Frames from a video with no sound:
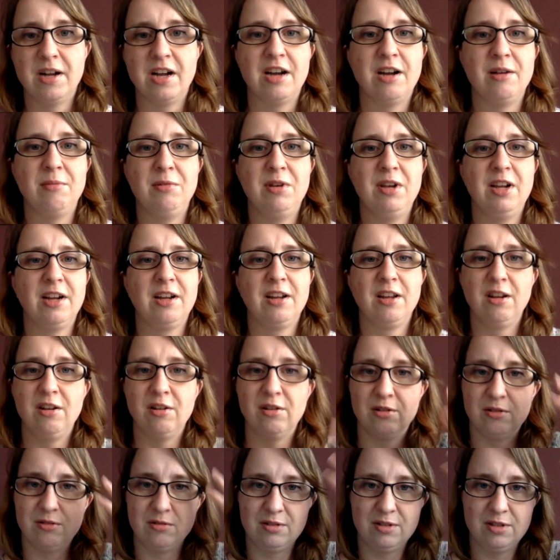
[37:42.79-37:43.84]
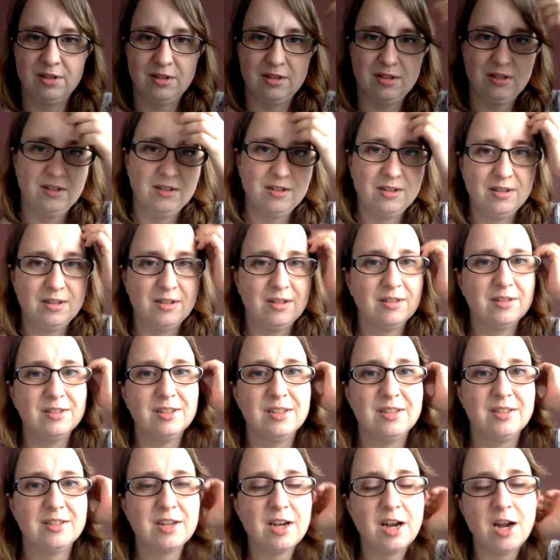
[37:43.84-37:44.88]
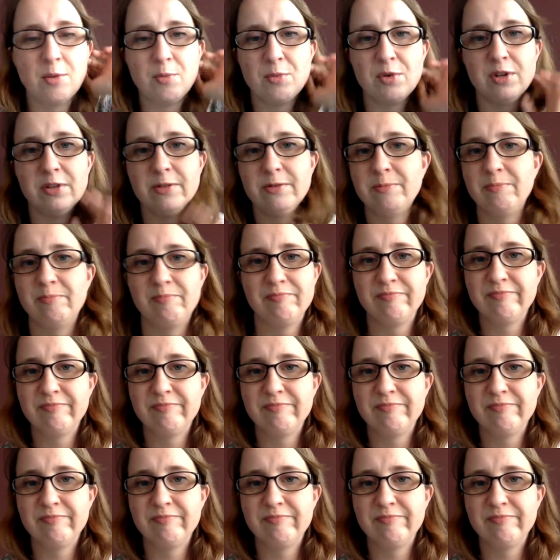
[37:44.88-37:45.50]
I'm lacking on the time, but